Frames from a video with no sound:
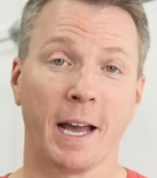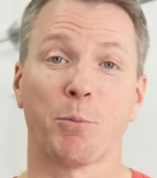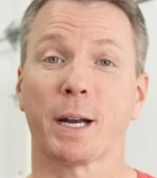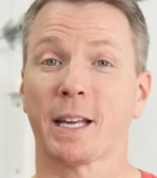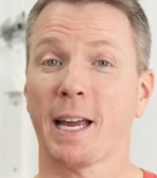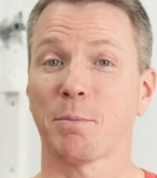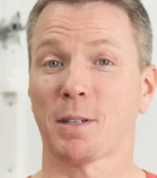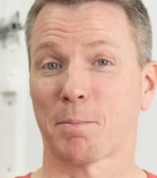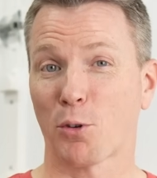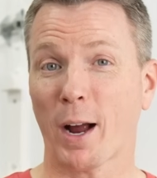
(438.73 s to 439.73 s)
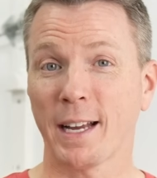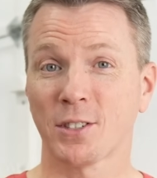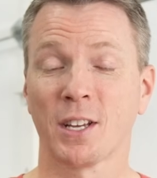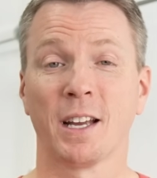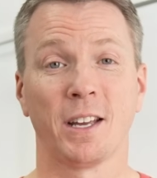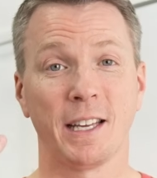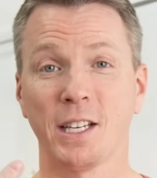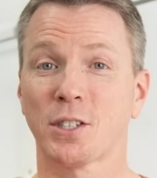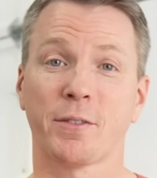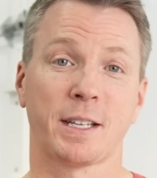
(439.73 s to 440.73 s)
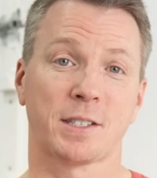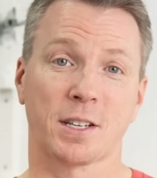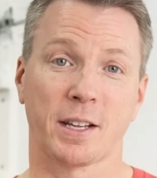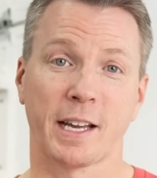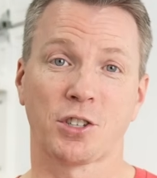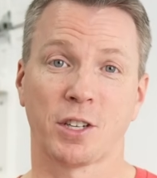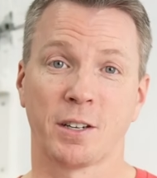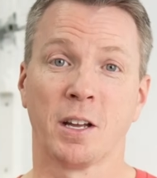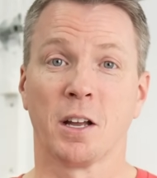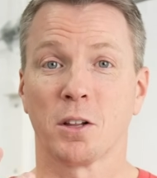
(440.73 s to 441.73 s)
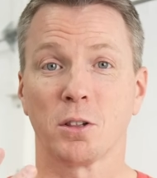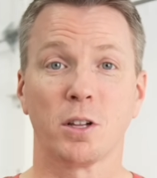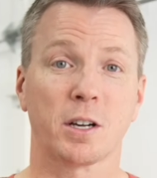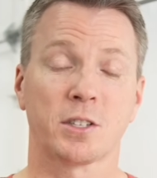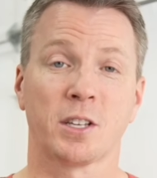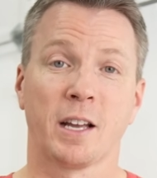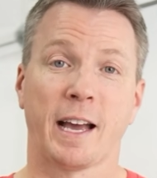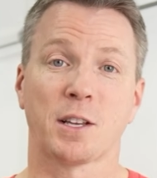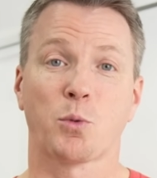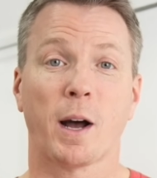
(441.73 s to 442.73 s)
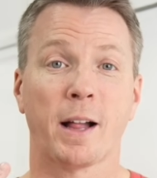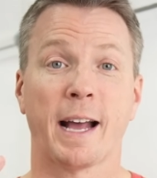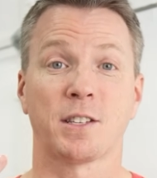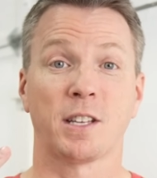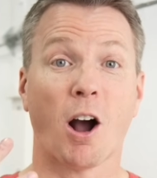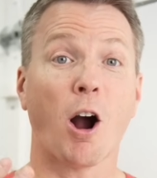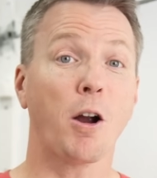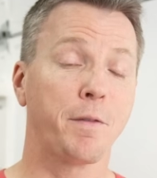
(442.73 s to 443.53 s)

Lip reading: And when it came to price, ease of installation, looks, as well as the R